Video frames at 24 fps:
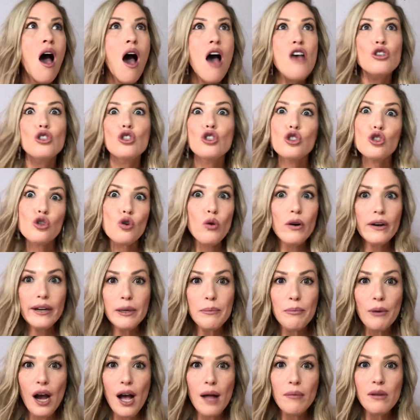story
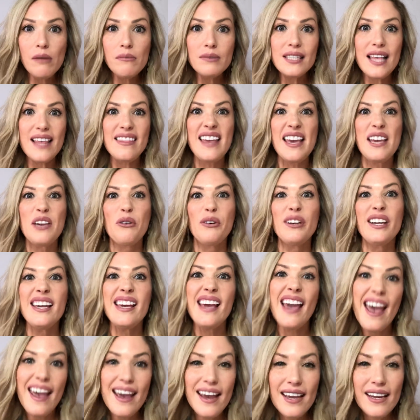problems that they
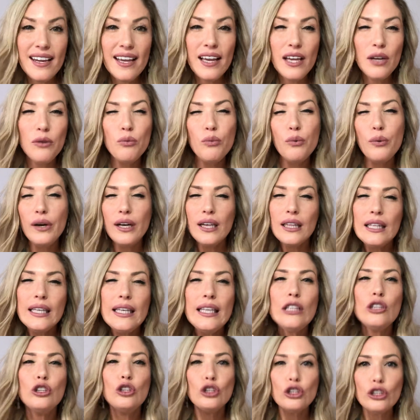created, really
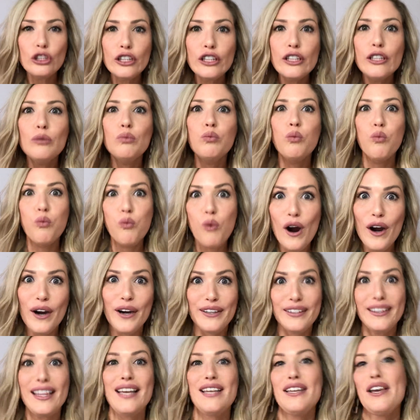good
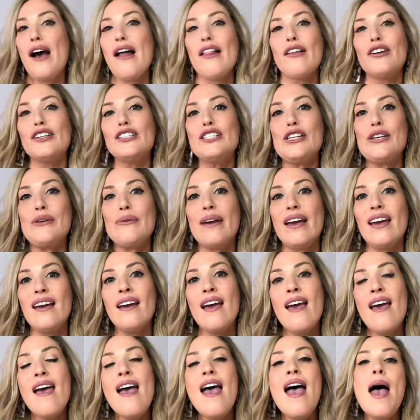work that y'all are doing.
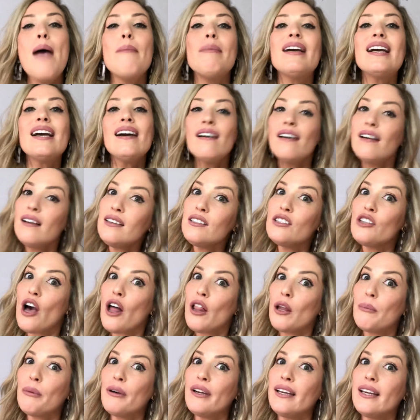And because y'all
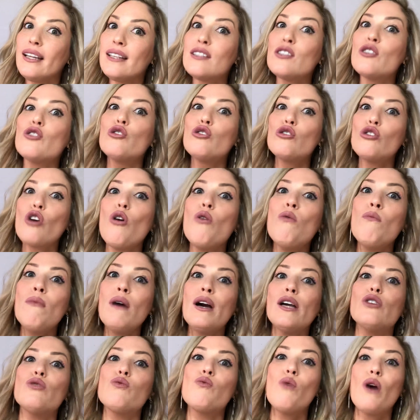are putting in so
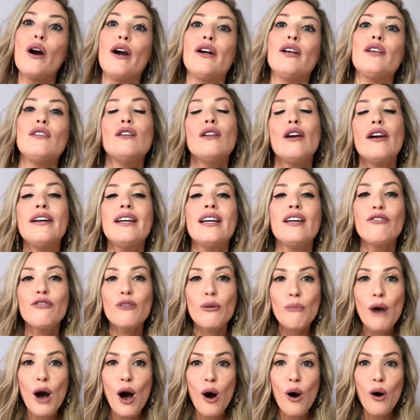much work learning
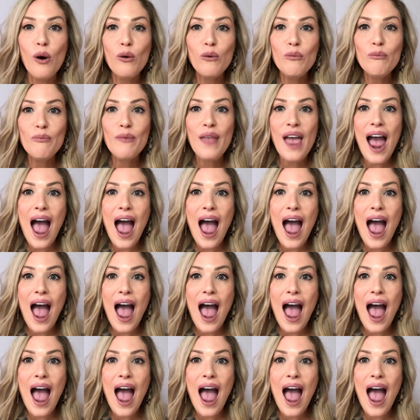from home,